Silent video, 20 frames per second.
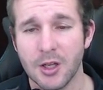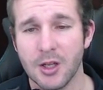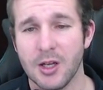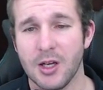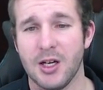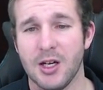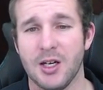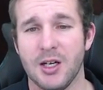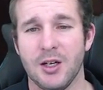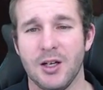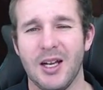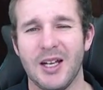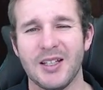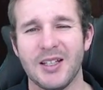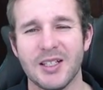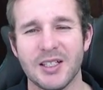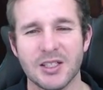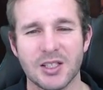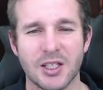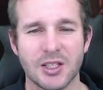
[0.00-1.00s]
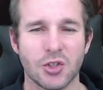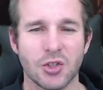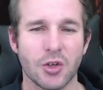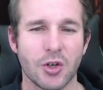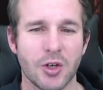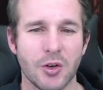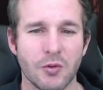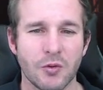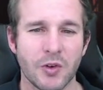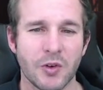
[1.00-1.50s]
And they're
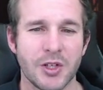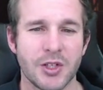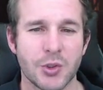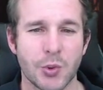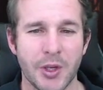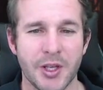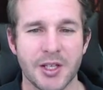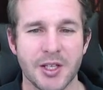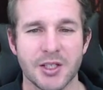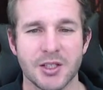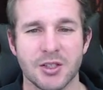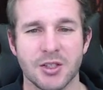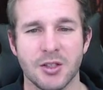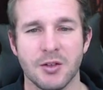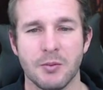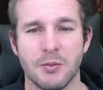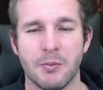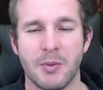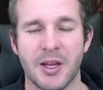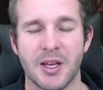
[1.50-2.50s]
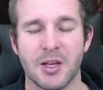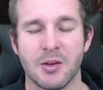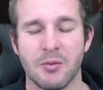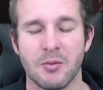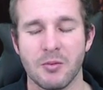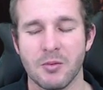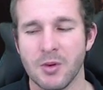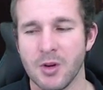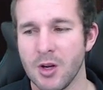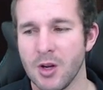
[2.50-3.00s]
trying to retweak it to make it
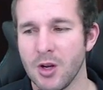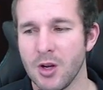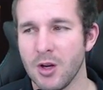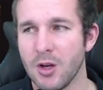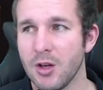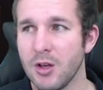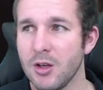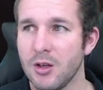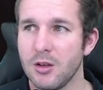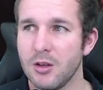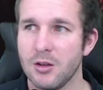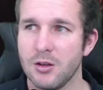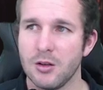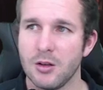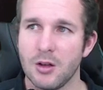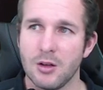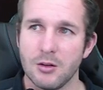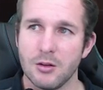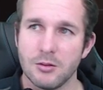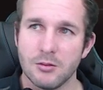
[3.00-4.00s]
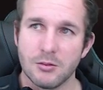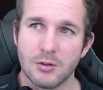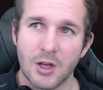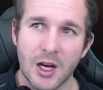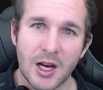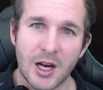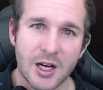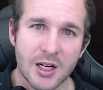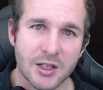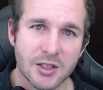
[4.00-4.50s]

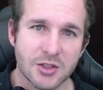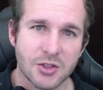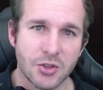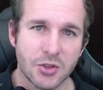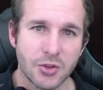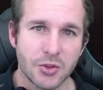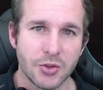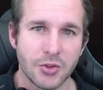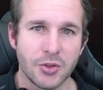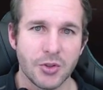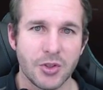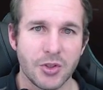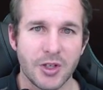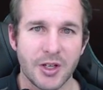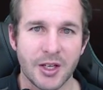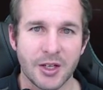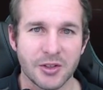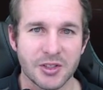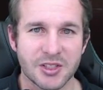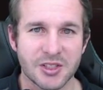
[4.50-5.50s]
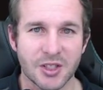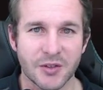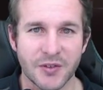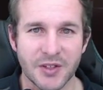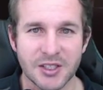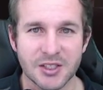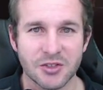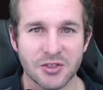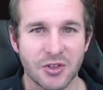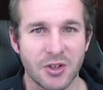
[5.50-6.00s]
harder to heal yourself
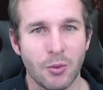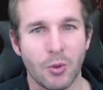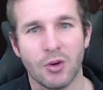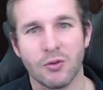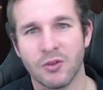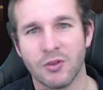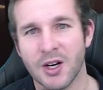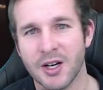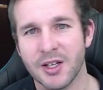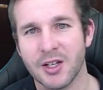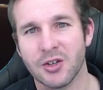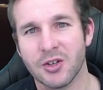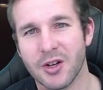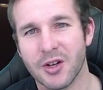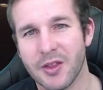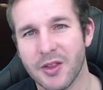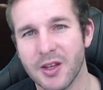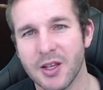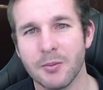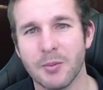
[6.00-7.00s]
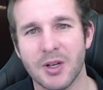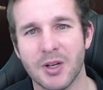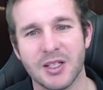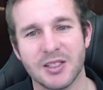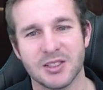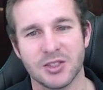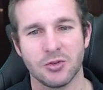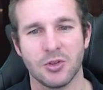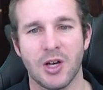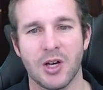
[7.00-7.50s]
instantly while running kind of thing, but it
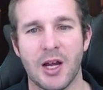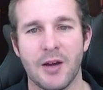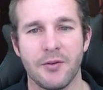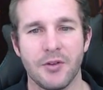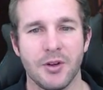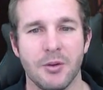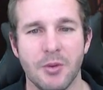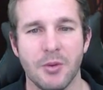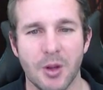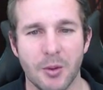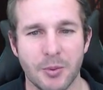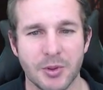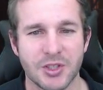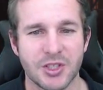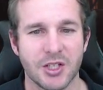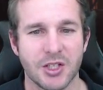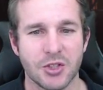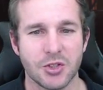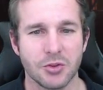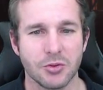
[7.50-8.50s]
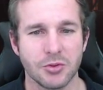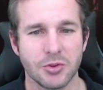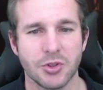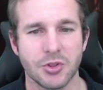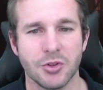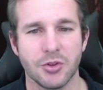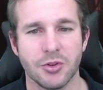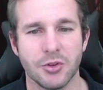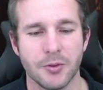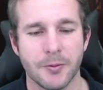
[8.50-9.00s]
still have the potential
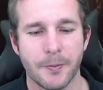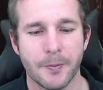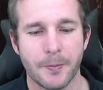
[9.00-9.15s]
to